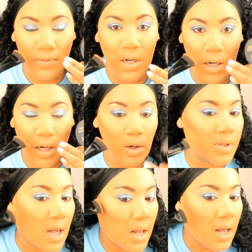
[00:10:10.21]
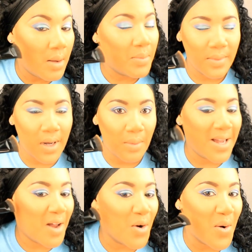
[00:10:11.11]
And I'm under that
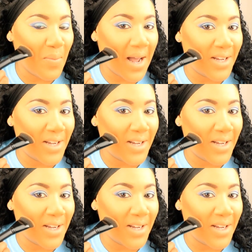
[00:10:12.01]
cheekbone.